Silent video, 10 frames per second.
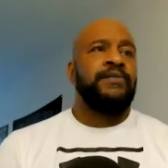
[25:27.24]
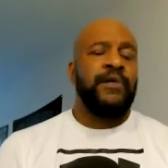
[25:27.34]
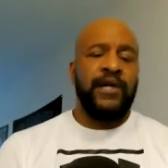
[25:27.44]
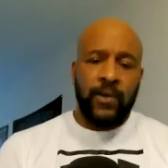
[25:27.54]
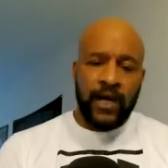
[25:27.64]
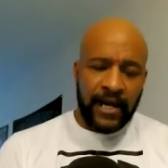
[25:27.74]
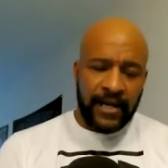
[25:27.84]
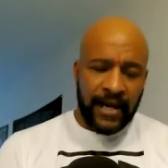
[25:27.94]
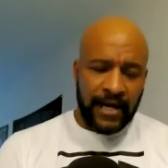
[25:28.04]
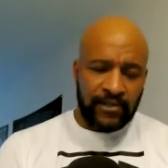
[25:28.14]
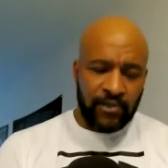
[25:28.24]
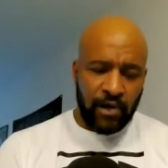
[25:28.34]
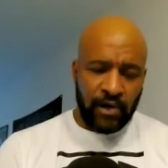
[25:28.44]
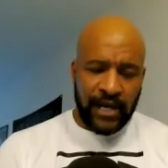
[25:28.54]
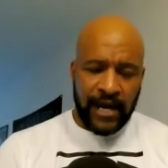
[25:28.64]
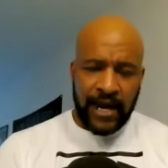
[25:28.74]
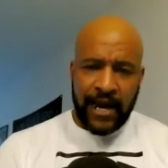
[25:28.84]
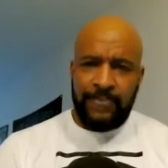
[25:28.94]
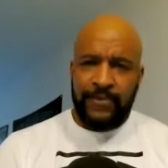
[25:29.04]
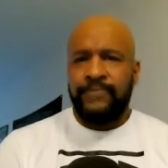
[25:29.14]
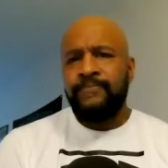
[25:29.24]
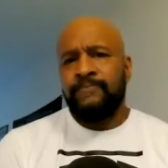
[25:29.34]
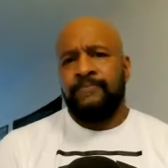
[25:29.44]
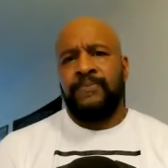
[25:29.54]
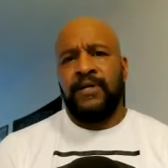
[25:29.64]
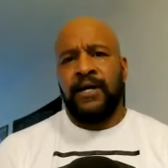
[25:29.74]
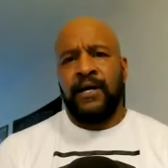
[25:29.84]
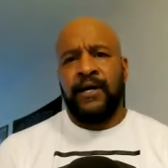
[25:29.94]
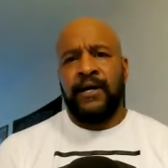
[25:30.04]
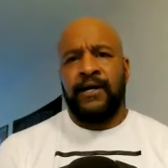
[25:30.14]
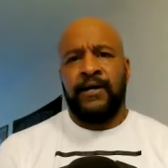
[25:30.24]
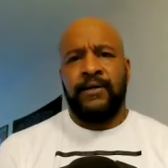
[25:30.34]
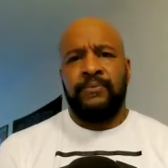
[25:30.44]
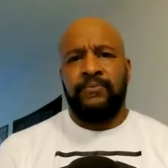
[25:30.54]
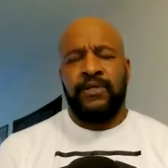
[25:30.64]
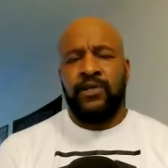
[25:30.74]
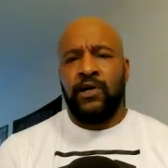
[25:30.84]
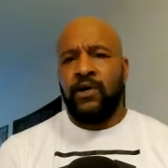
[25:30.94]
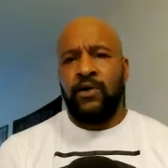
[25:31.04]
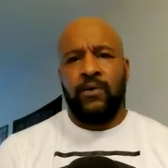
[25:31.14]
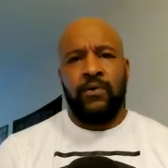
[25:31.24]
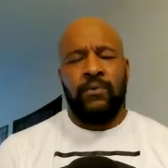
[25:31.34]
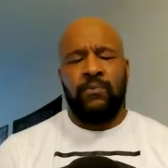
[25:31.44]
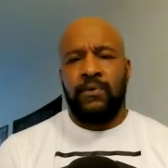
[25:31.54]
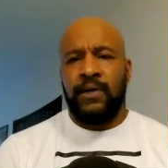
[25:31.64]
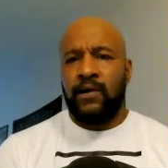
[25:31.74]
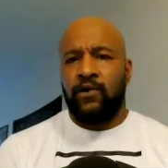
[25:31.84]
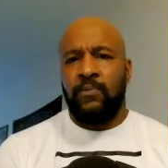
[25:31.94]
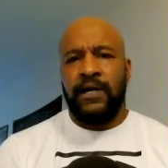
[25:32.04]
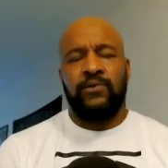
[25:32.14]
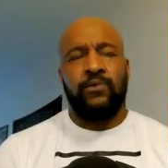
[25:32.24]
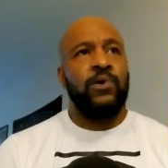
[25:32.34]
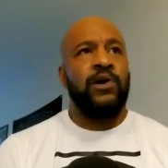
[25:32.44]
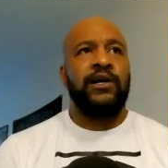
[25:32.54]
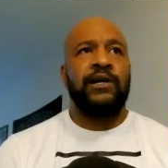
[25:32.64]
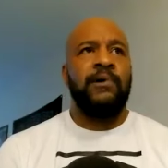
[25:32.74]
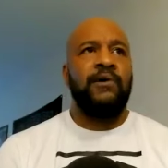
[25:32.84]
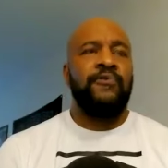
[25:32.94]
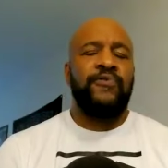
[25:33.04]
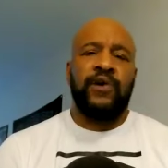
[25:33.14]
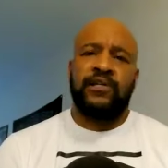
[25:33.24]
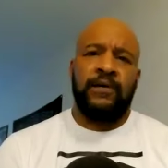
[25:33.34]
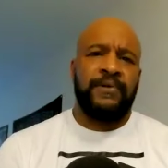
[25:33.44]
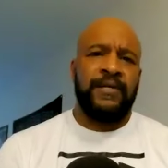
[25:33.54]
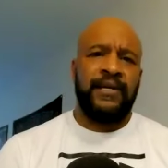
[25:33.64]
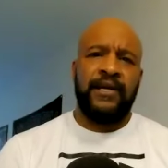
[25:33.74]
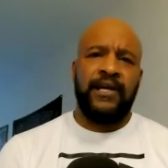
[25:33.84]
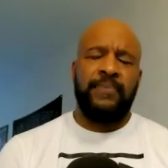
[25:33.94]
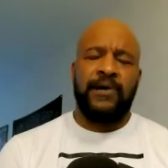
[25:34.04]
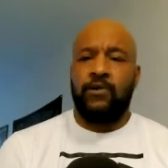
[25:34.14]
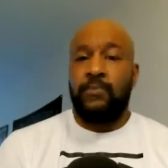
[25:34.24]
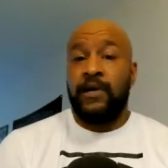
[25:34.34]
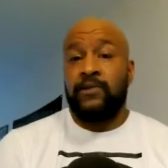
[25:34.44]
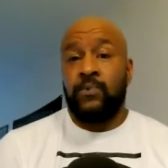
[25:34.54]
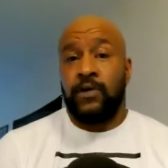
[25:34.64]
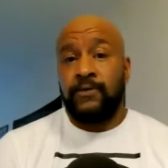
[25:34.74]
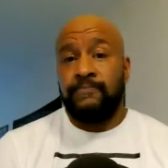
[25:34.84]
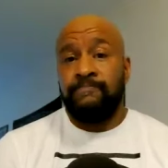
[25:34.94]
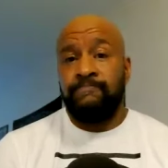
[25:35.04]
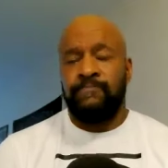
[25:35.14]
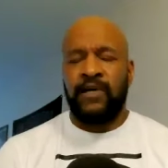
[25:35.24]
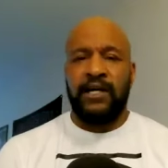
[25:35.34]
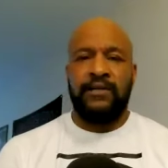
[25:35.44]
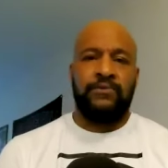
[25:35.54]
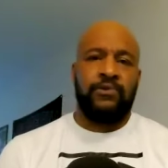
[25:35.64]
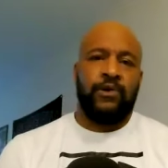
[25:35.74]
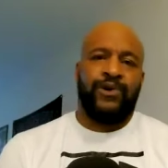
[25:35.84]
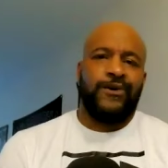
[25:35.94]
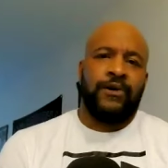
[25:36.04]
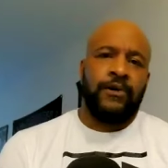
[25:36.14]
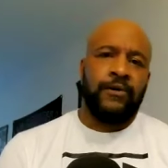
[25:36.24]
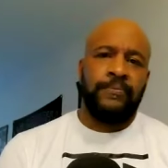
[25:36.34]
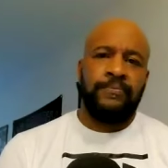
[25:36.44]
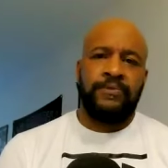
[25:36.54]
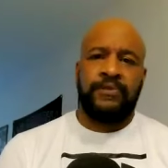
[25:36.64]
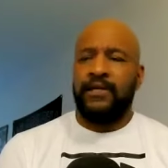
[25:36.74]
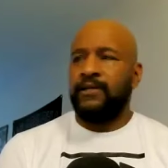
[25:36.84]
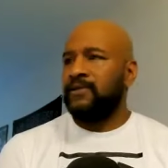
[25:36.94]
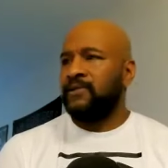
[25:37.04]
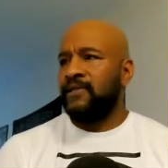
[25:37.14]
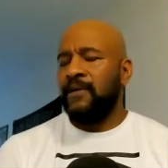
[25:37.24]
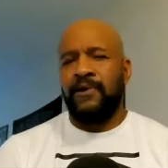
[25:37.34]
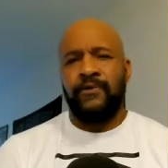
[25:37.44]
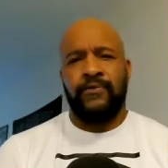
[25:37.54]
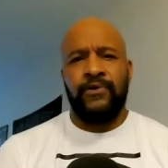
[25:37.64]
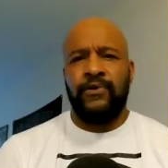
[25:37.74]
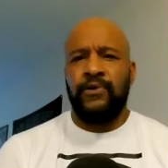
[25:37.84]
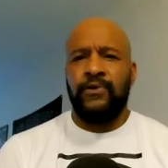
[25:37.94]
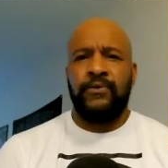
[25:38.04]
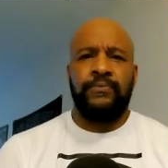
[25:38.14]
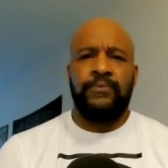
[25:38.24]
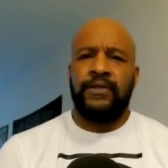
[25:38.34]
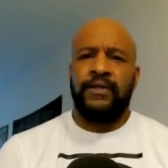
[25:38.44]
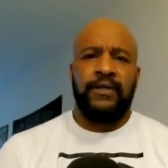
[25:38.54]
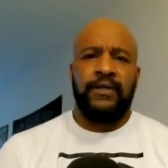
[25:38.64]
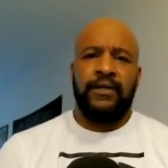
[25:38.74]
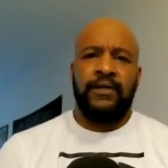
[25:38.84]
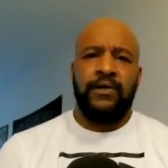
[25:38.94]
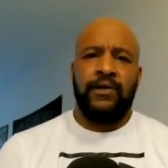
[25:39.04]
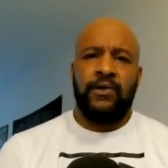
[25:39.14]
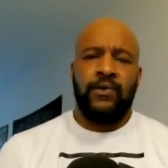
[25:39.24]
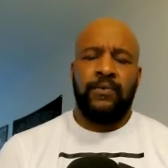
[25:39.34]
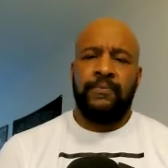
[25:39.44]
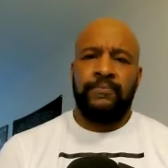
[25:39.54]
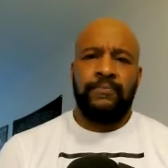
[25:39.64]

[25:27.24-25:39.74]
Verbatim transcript: So anyway, after all that happened, uh, you know, I go back to work. I'm all fucked up in the head, but I go back to work, right? Go home, stay, stay in my room, you know,